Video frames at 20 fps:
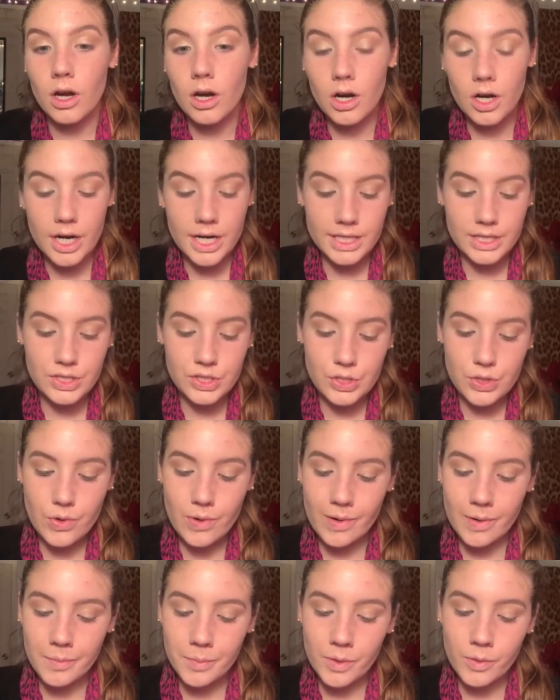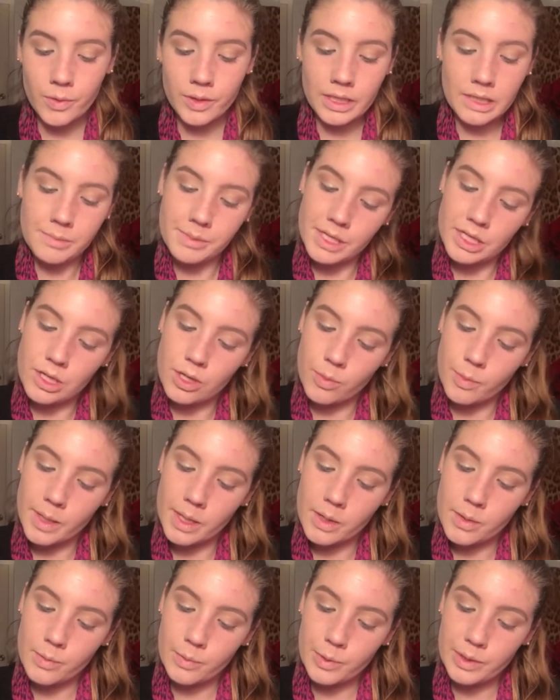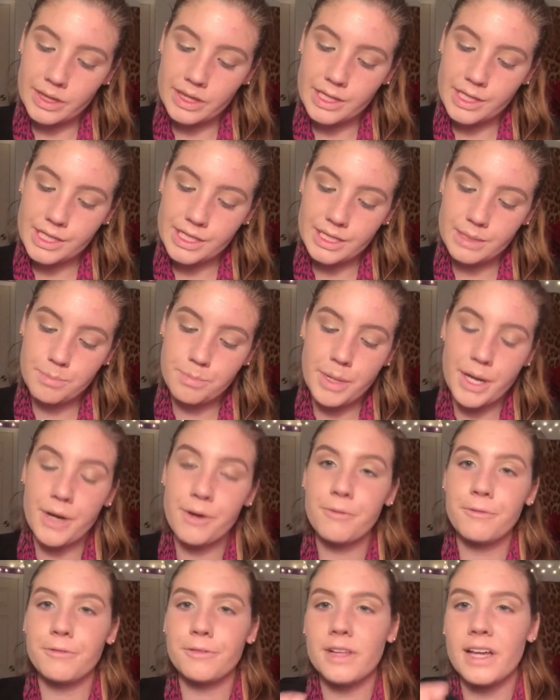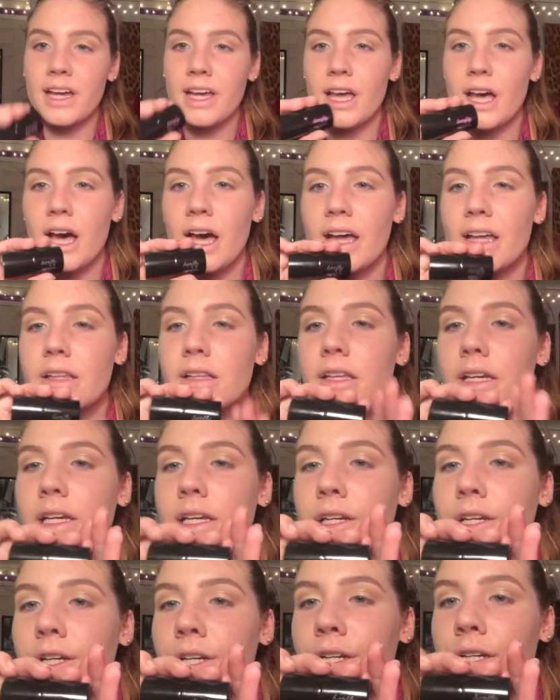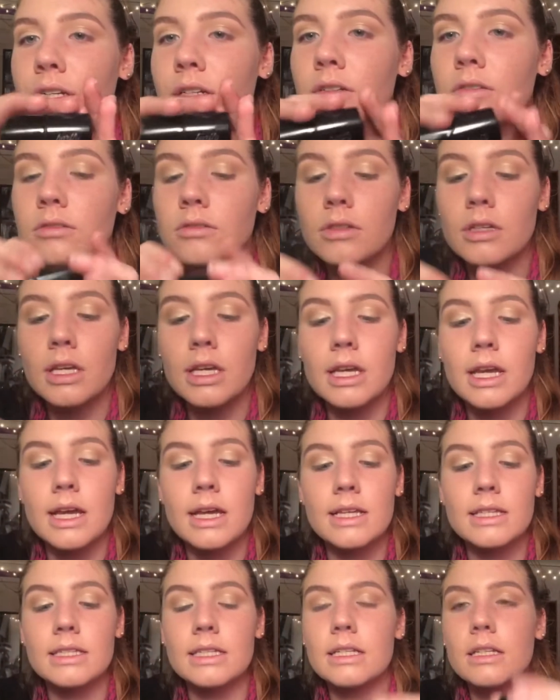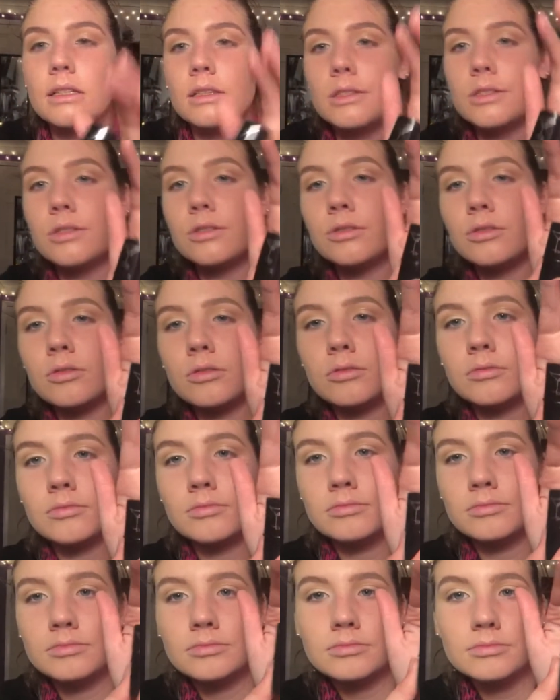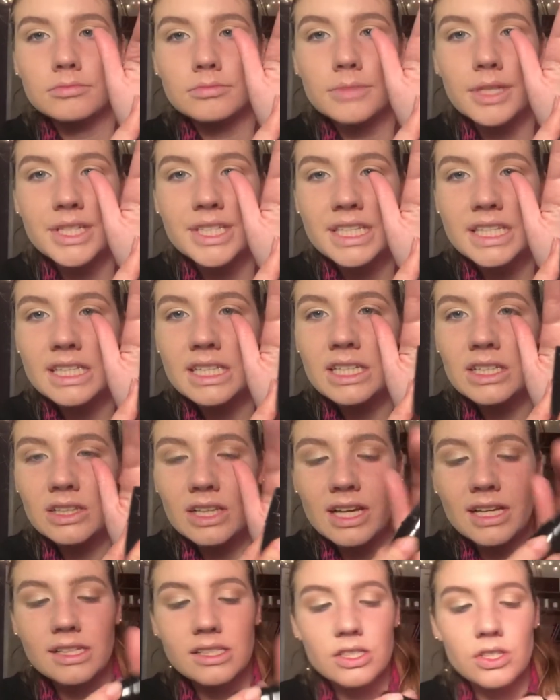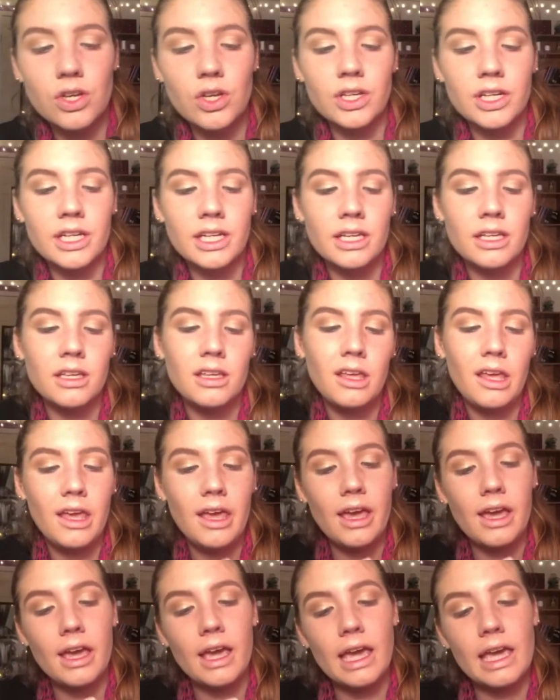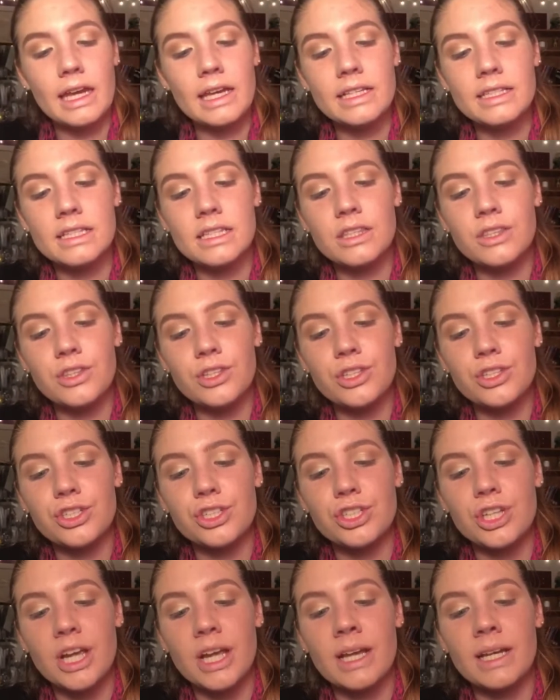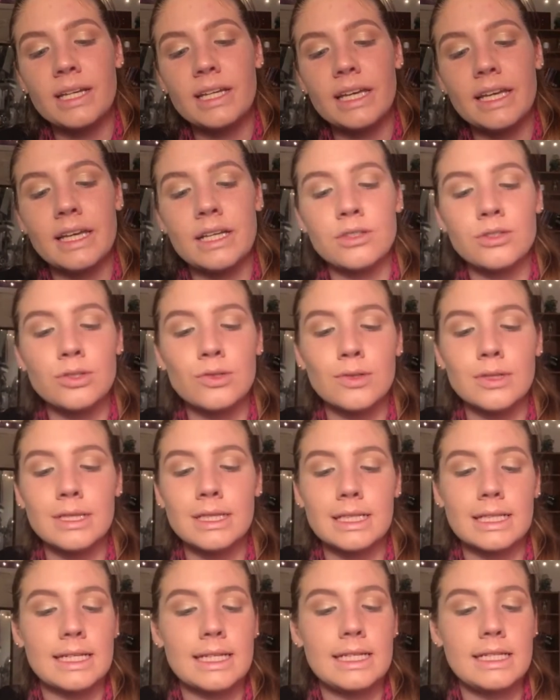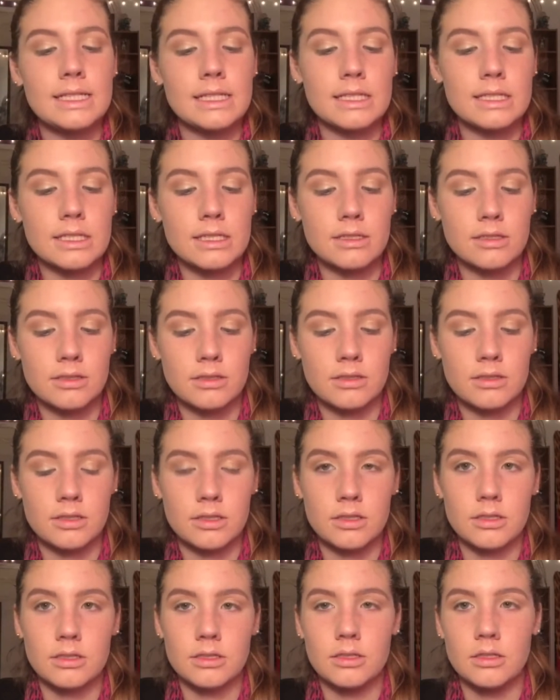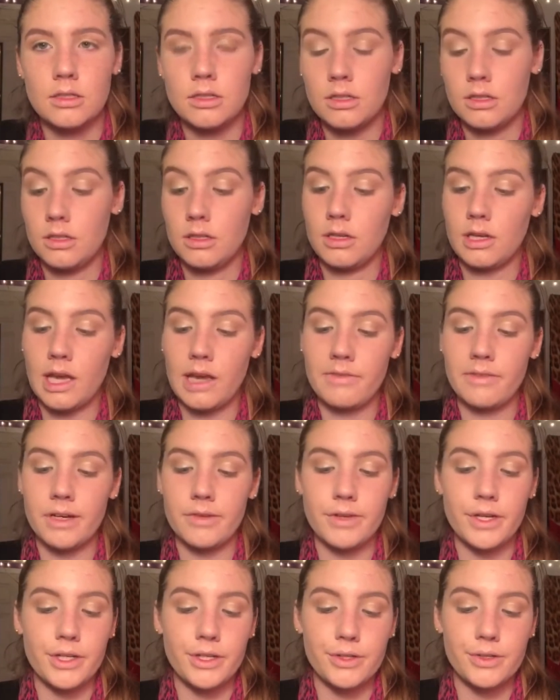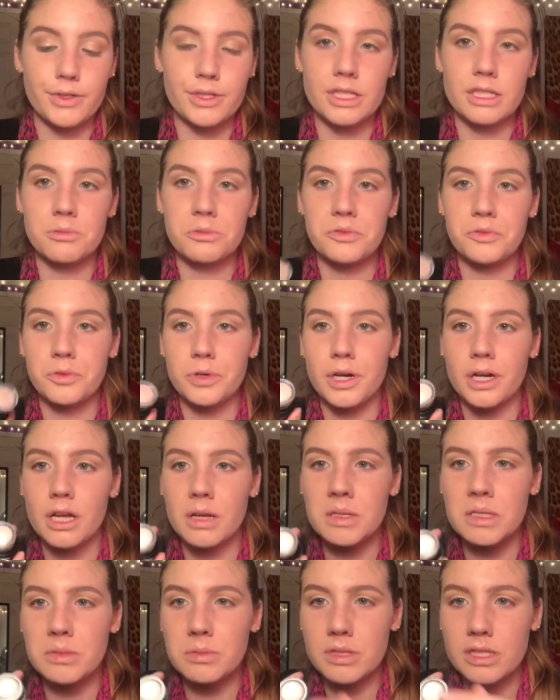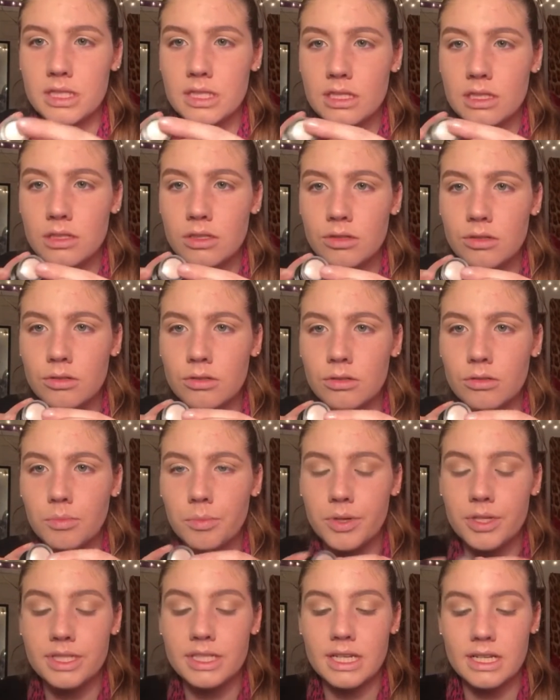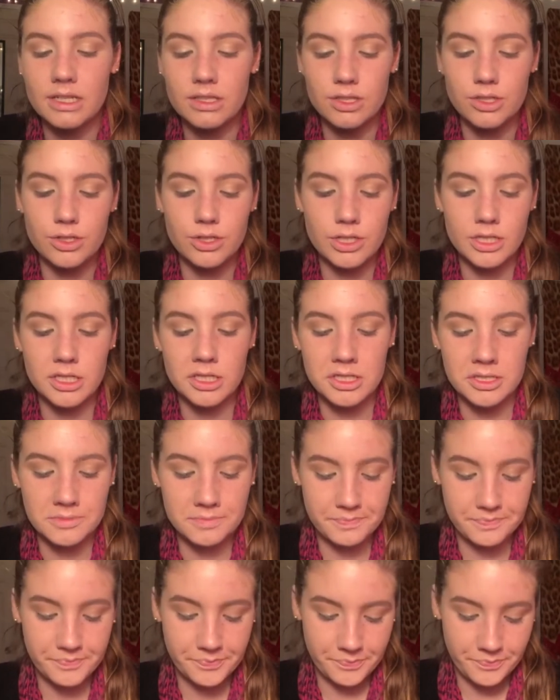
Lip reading: Alright, so I'm going to be going in with this Barefly highlighter. It has like a little martini glass on it, and it's in this shade Candlelit. I've never used this before. It comes with this little protector on it.